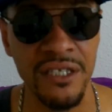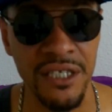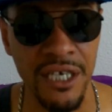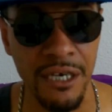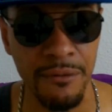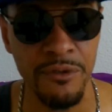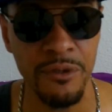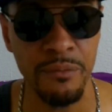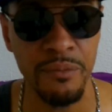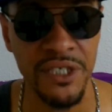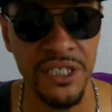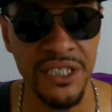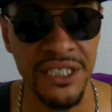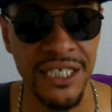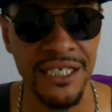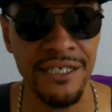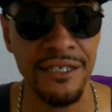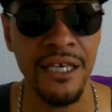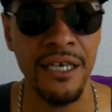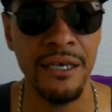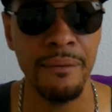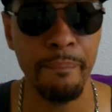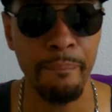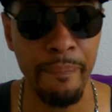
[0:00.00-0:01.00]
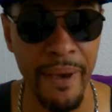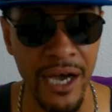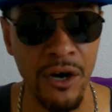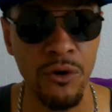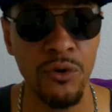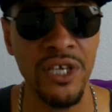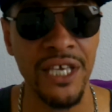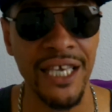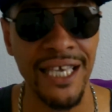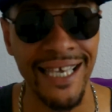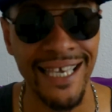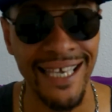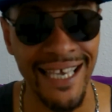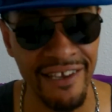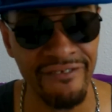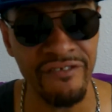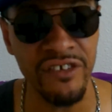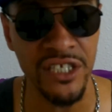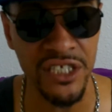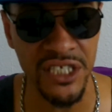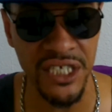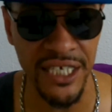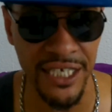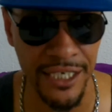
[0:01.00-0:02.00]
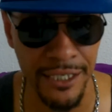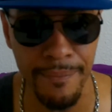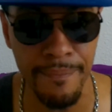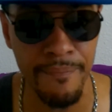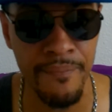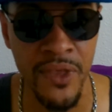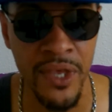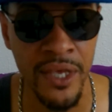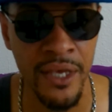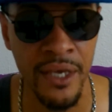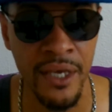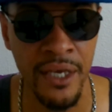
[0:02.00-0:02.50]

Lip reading: WBC belt given to him.